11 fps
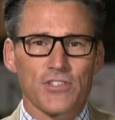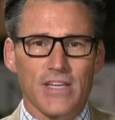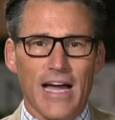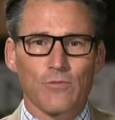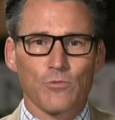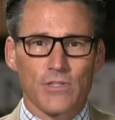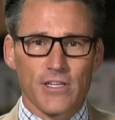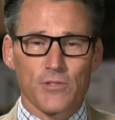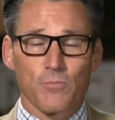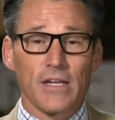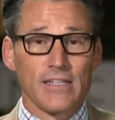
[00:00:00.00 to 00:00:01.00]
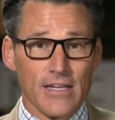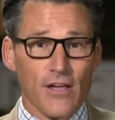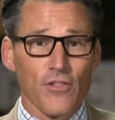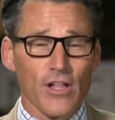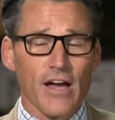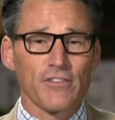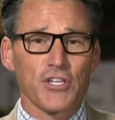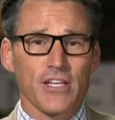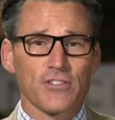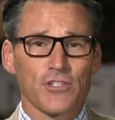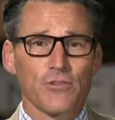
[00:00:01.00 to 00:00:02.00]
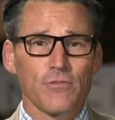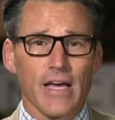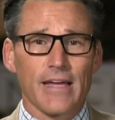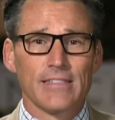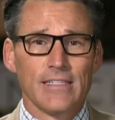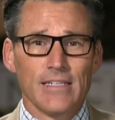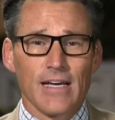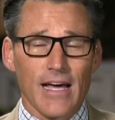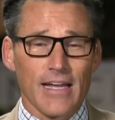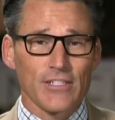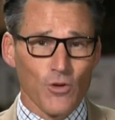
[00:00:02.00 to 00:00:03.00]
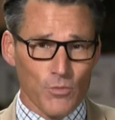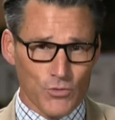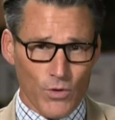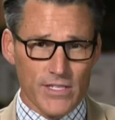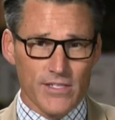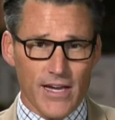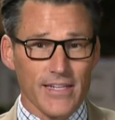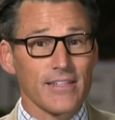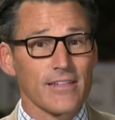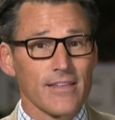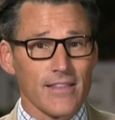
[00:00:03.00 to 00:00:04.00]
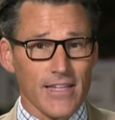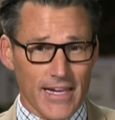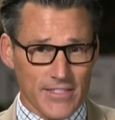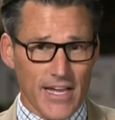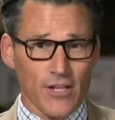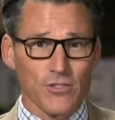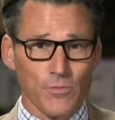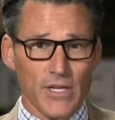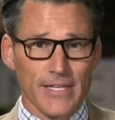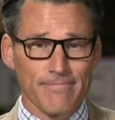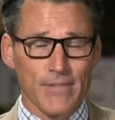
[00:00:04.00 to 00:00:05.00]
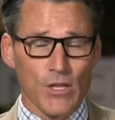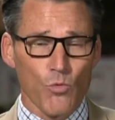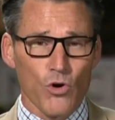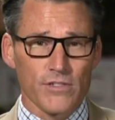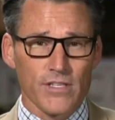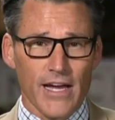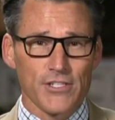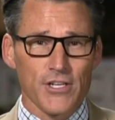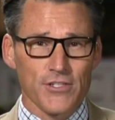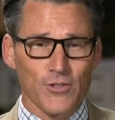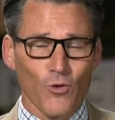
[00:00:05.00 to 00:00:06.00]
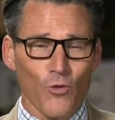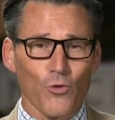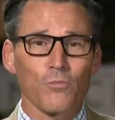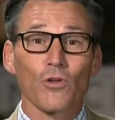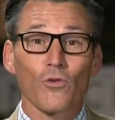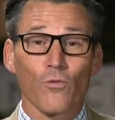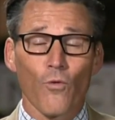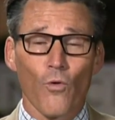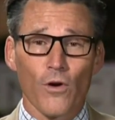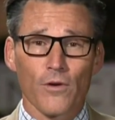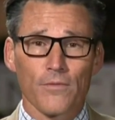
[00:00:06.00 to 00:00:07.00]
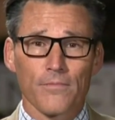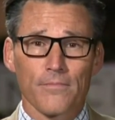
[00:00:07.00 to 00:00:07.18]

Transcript: side with this, but they'll have a chance to do that on October 22nd, the next council meeting. In Warren tonight, Jason Colthorp, Local 4.